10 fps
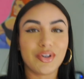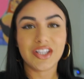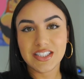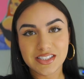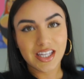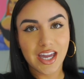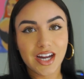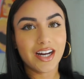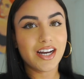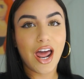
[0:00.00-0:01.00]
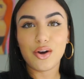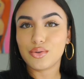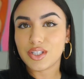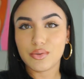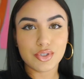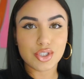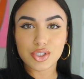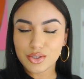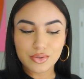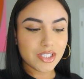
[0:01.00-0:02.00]
really scared, I don't think we should
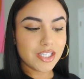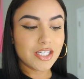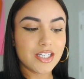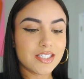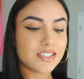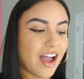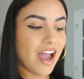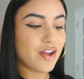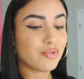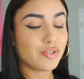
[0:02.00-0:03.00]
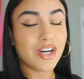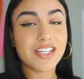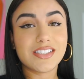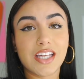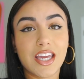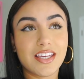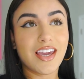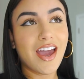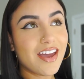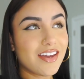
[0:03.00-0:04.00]
do this, I regret saying
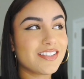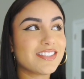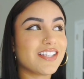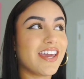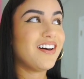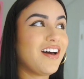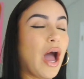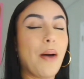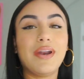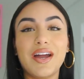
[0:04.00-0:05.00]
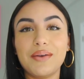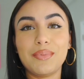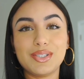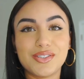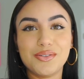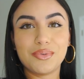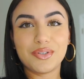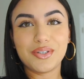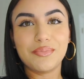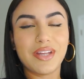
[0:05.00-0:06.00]
yes. Like, I'm not gonna be too
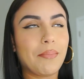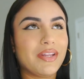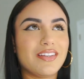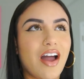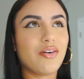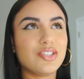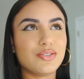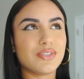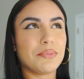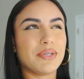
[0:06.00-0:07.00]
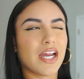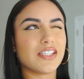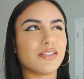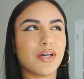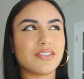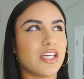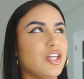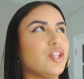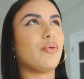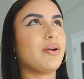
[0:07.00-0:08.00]
brutal, but I mean, how could you really be nice about saying
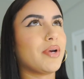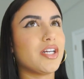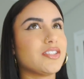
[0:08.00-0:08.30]
you don't want to marry